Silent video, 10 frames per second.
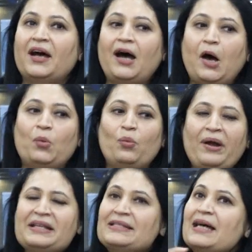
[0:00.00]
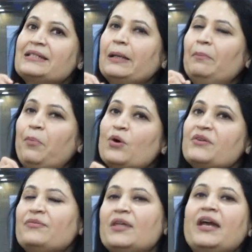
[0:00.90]
What is that
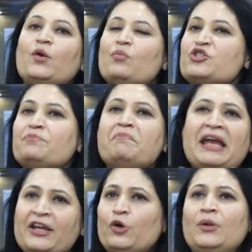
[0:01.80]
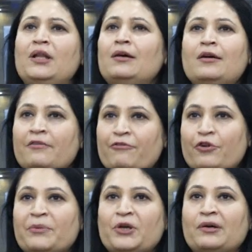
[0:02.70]
important thing which made you learn
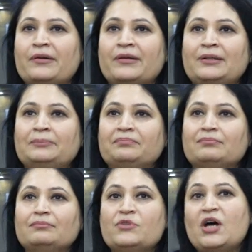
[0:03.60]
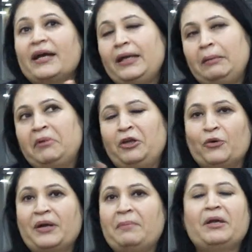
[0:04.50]
from your time in
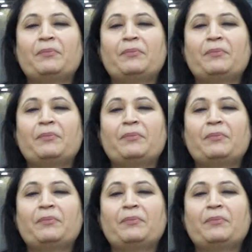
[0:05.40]
your MBA